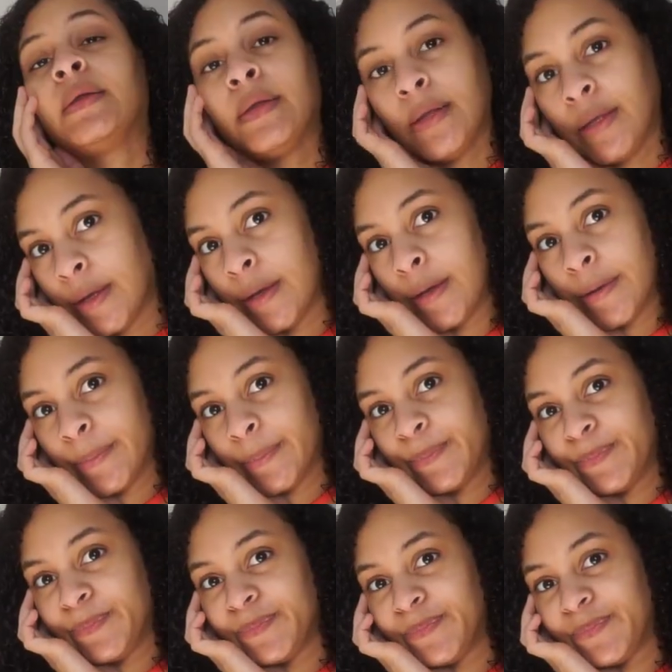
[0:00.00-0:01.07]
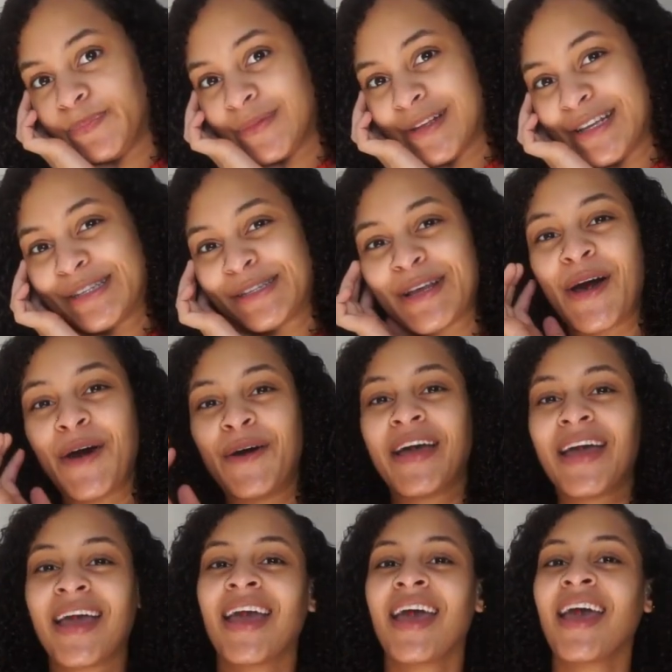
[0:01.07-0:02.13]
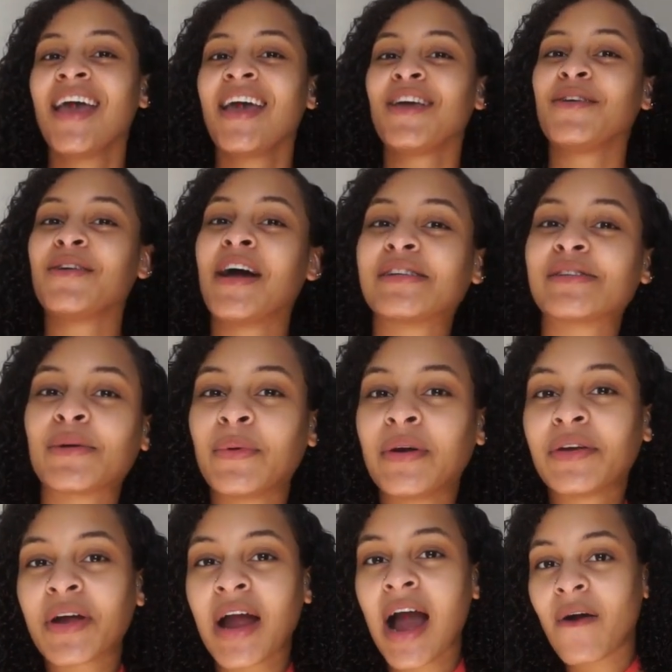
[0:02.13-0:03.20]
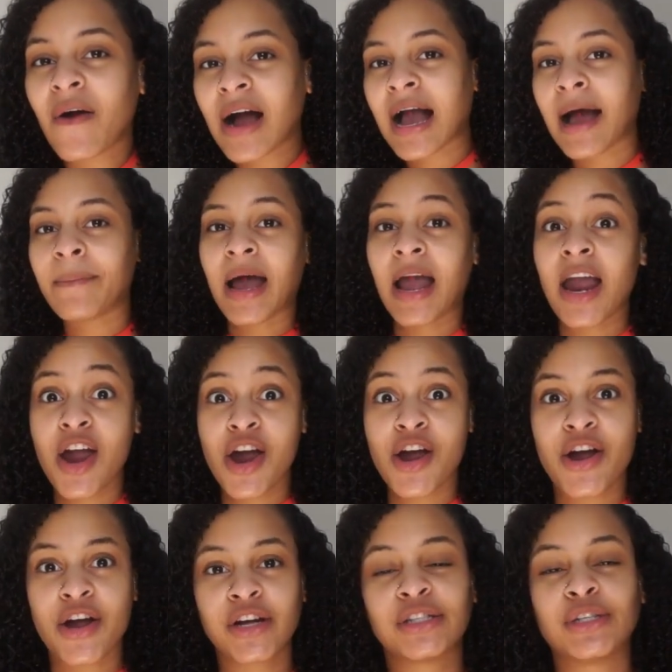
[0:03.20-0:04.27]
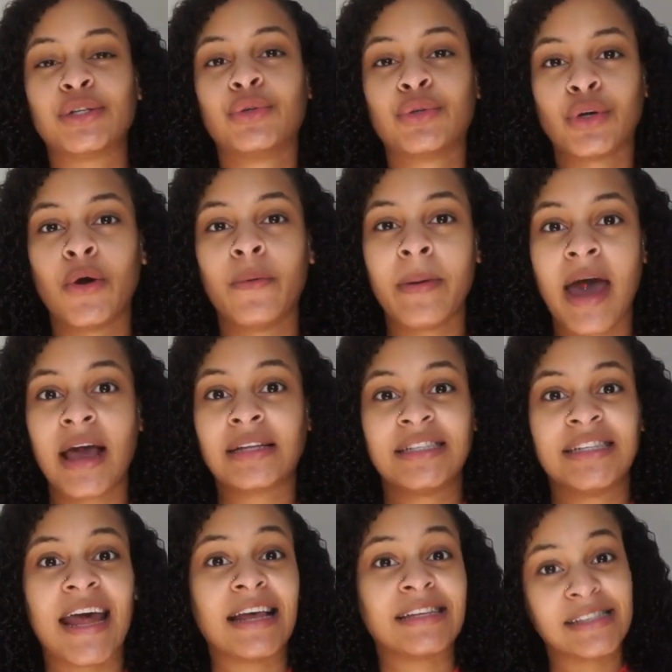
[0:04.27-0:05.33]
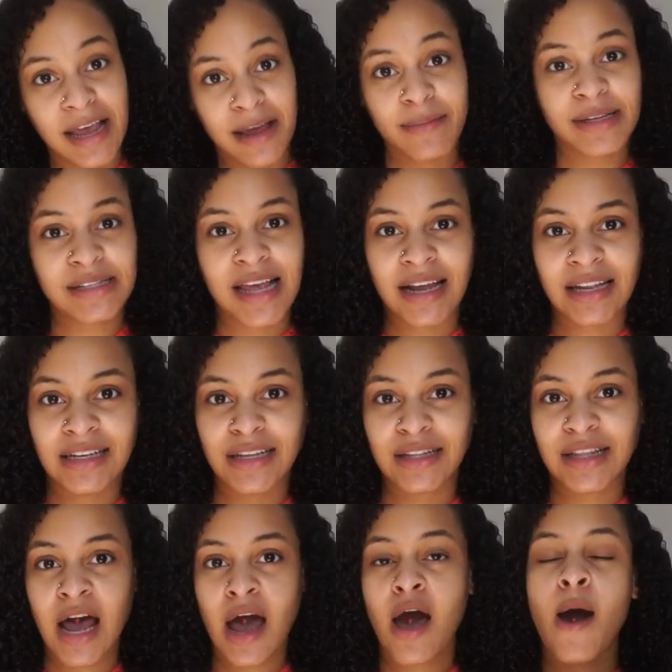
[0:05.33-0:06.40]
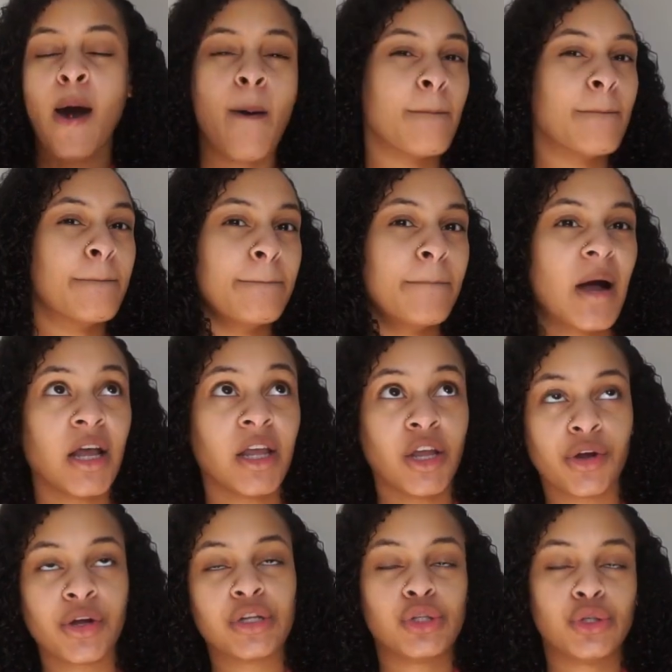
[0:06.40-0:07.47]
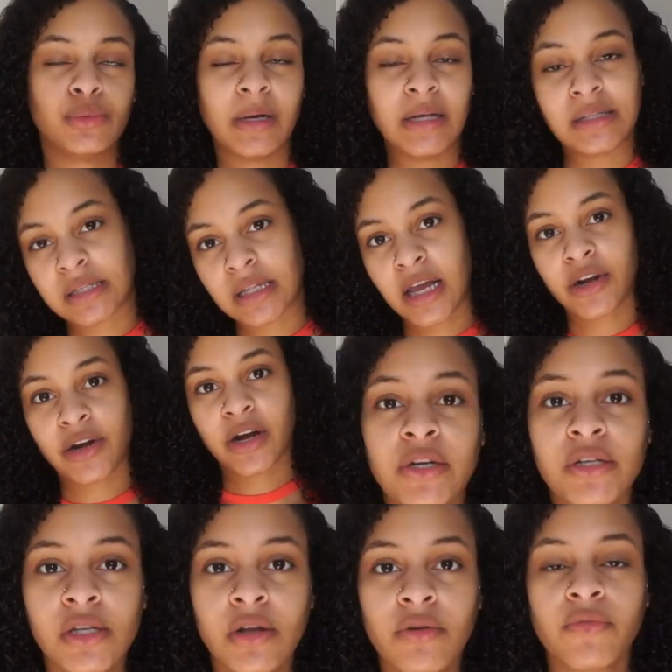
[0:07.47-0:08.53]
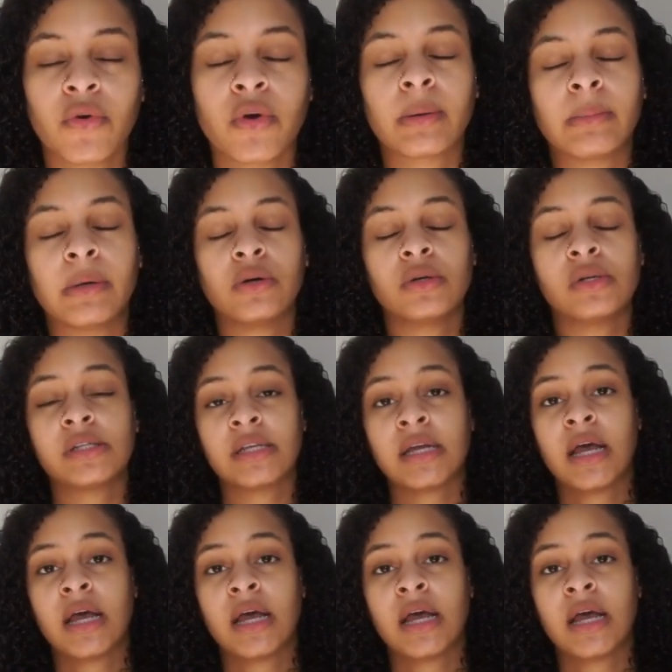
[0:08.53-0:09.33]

yeah. So, you guys are wondering how I got my hair to grow back to that same exact length um, a year and two months later. First and foremost,